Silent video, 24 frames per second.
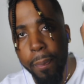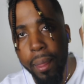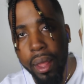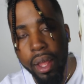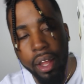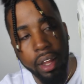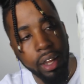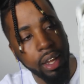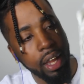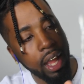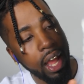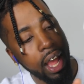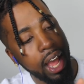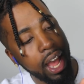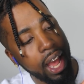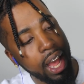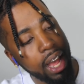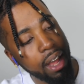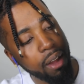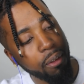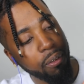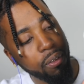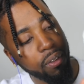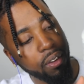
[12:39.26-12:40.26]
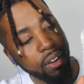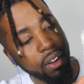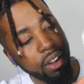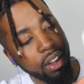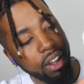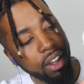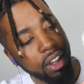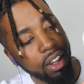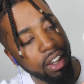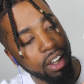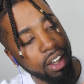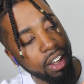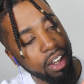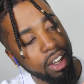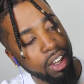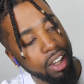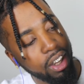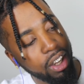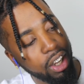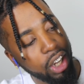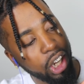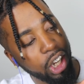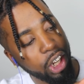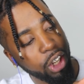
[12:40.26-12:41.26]
they have
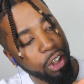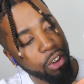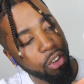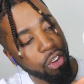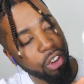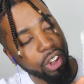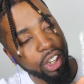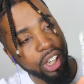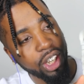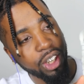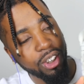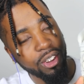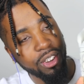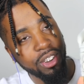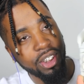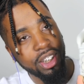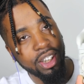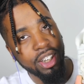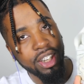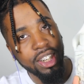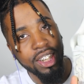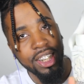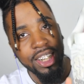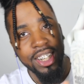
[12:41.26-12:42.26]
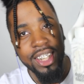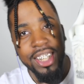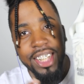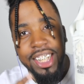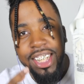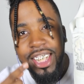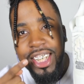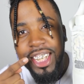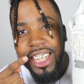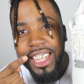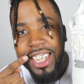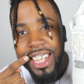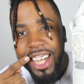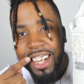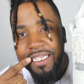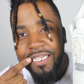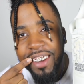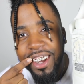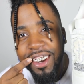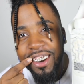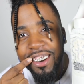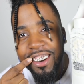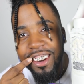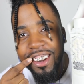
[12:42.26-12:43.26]
grills, just like
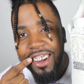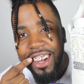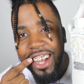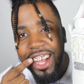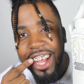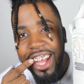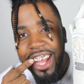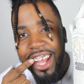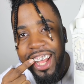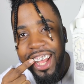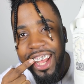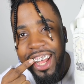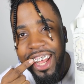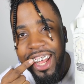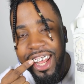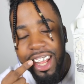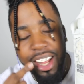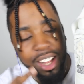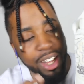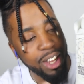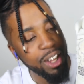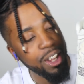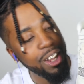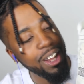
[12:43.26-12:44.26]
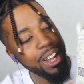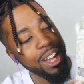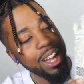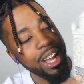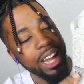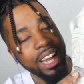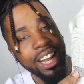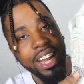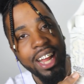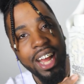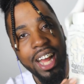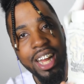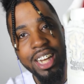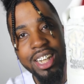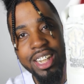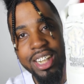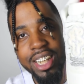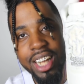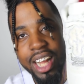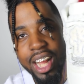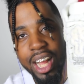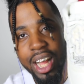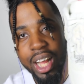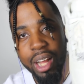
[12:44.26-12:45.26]
my grill. Hey, they
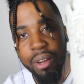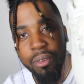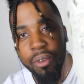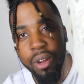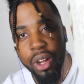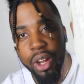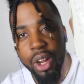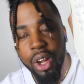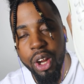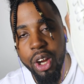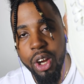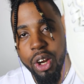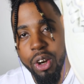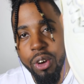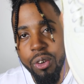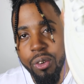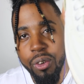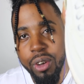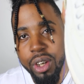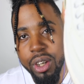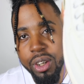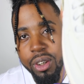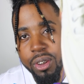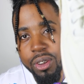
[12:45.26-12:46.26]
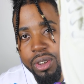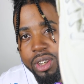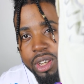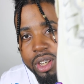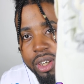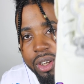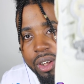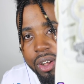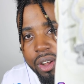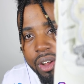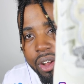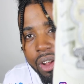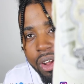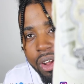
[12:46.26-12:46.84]
actually have grills